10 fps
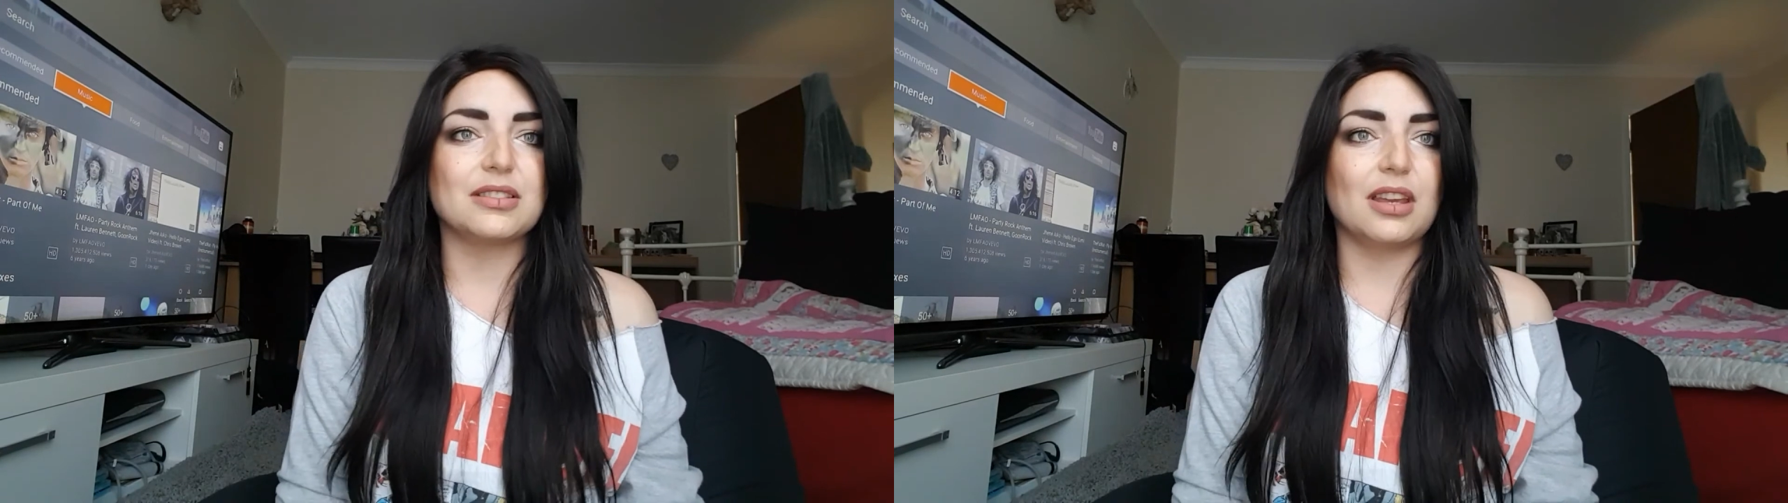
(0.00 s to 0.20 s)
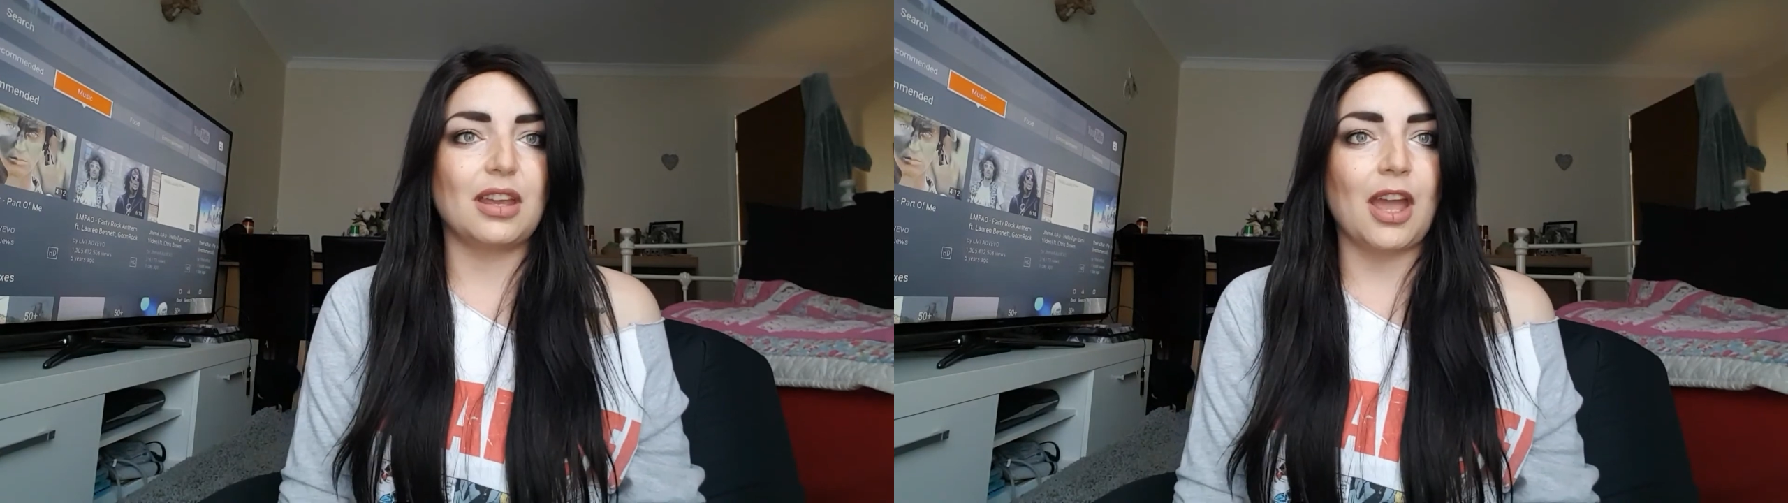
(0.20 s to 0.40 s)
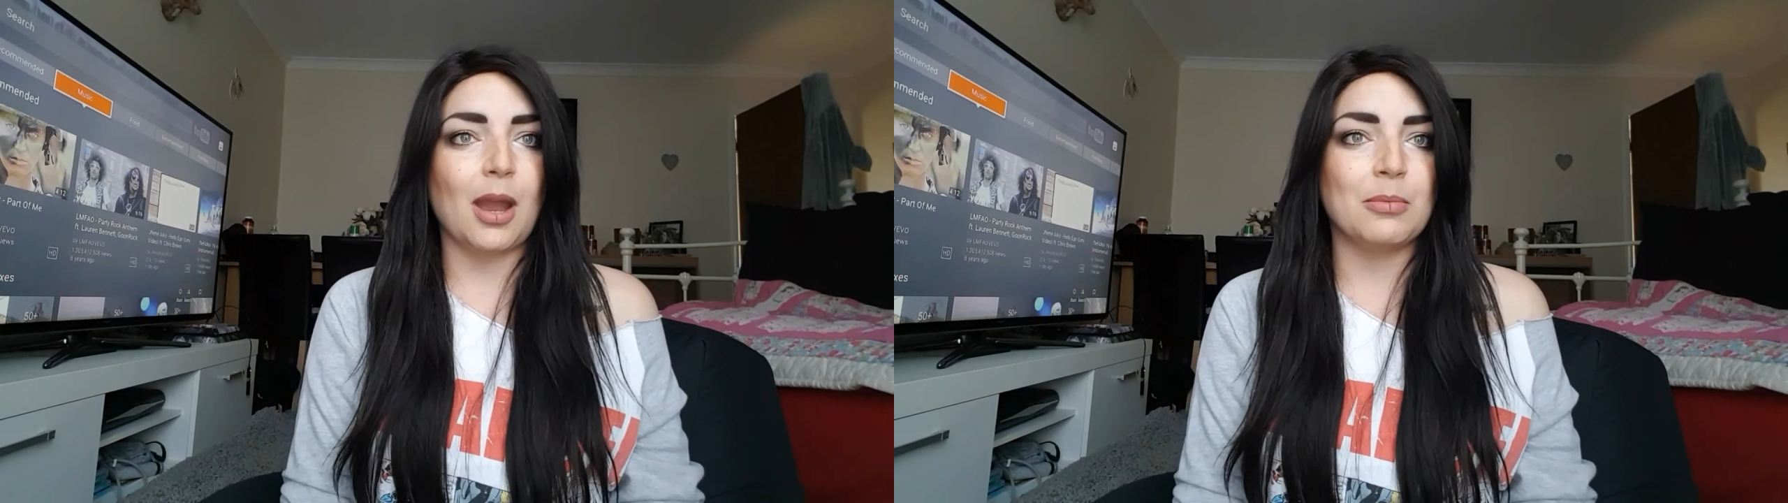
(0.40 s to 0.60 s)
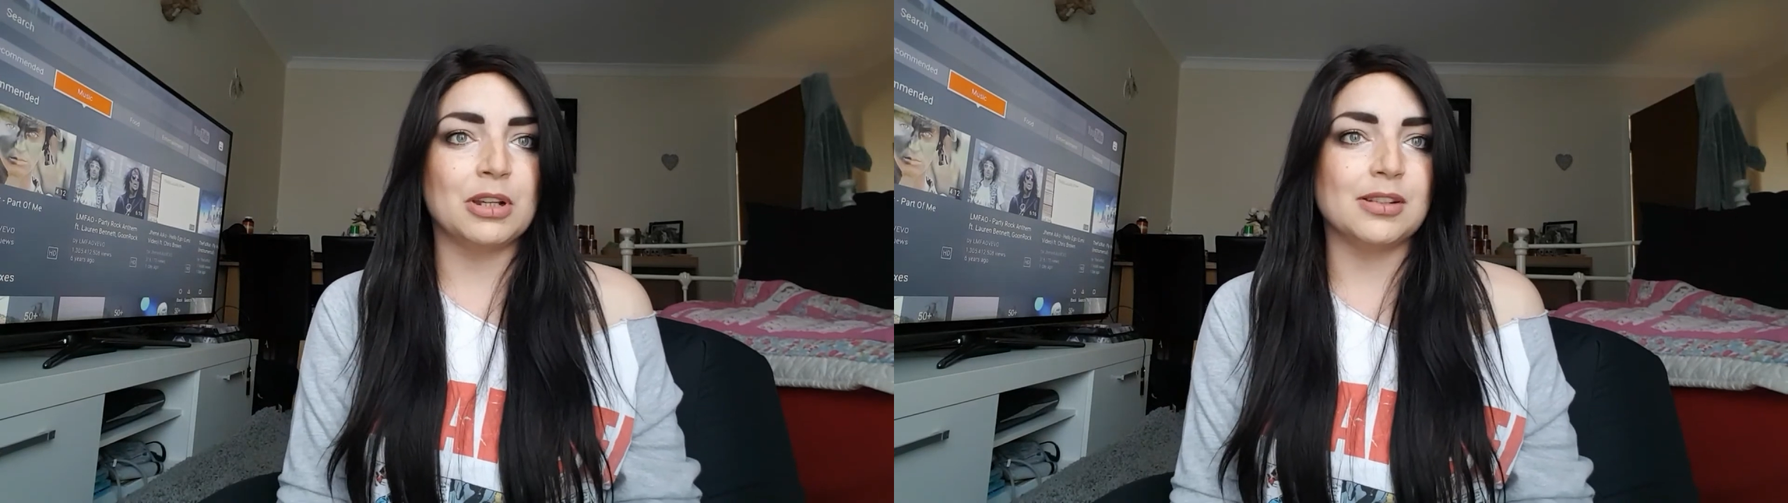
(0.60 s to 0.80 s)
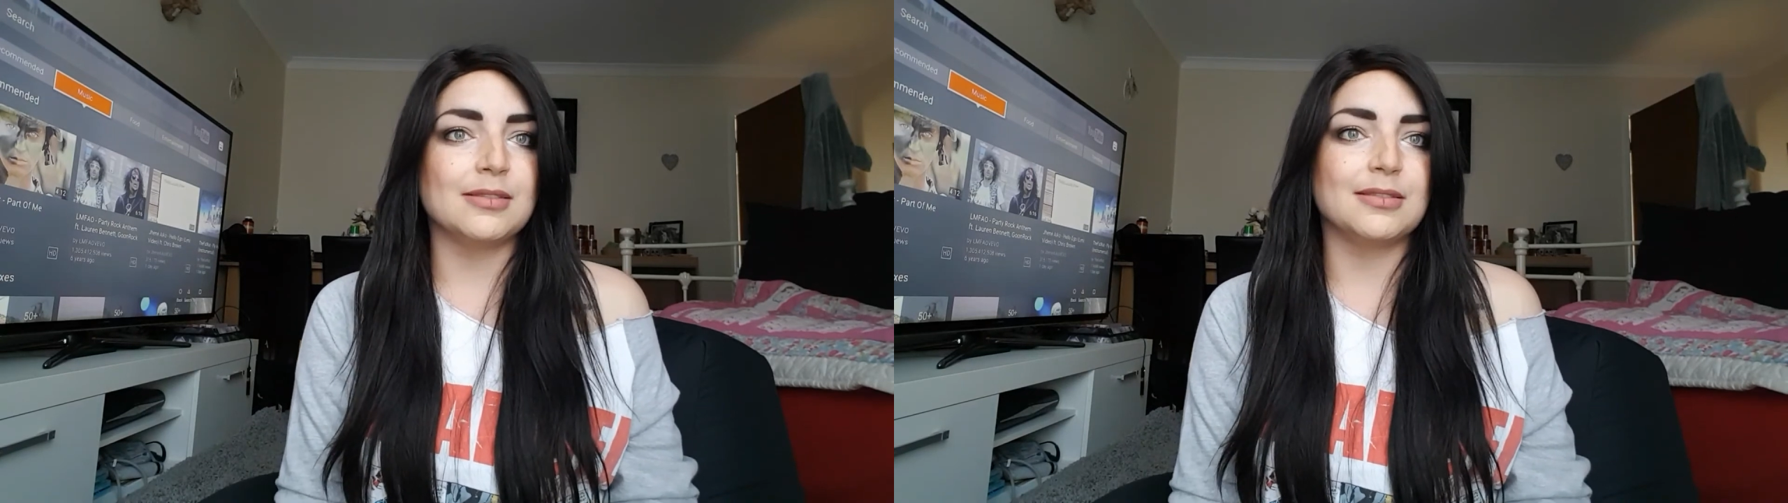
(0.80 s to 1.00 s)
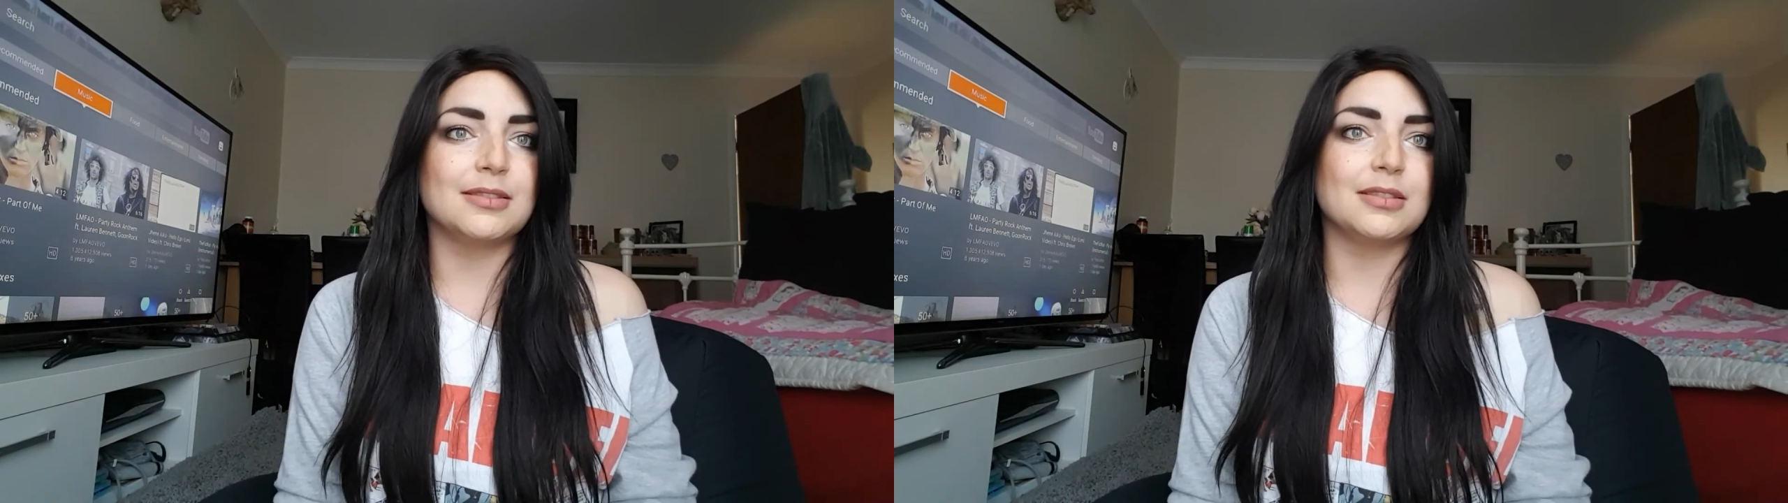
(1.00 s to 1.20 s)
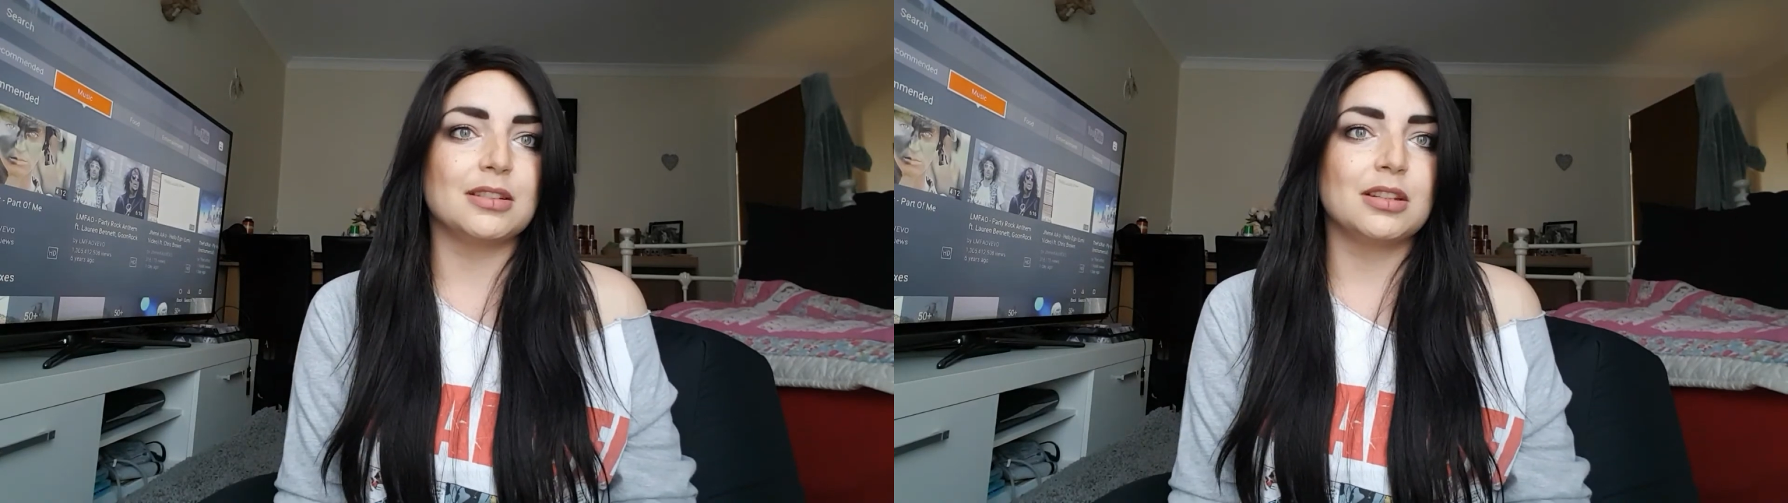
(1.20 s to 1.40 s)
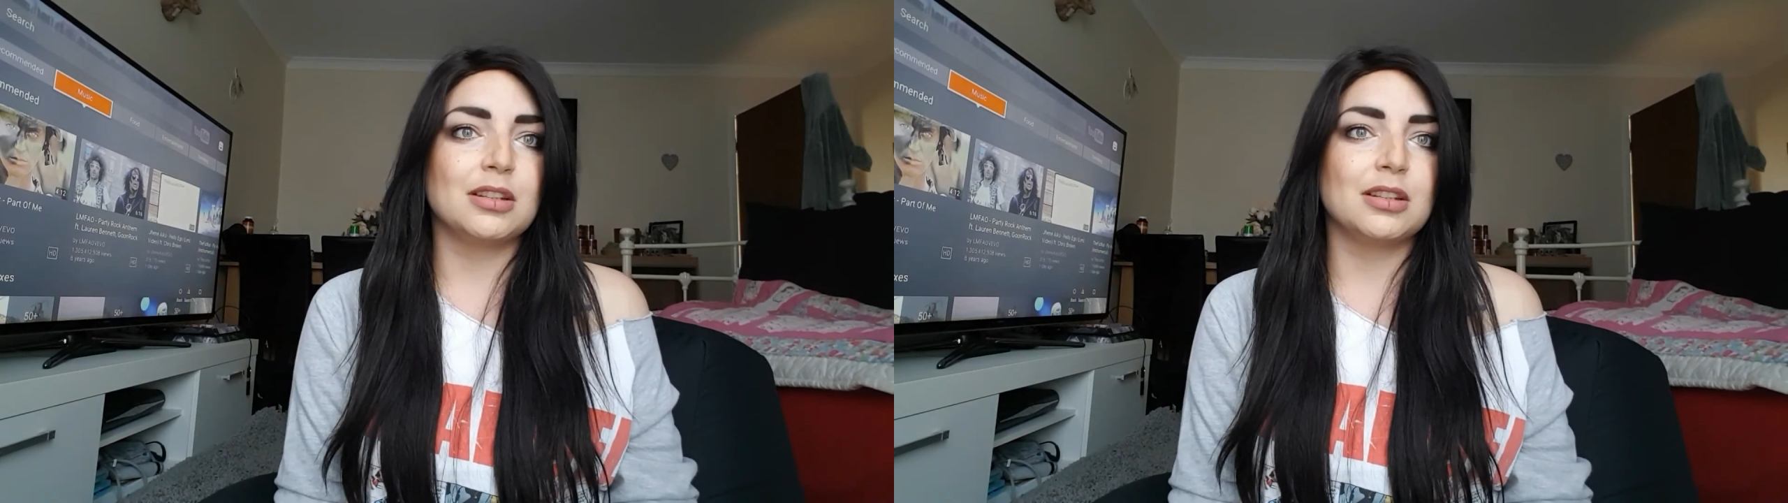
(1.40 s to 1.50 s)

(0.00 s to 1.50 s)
like cameras.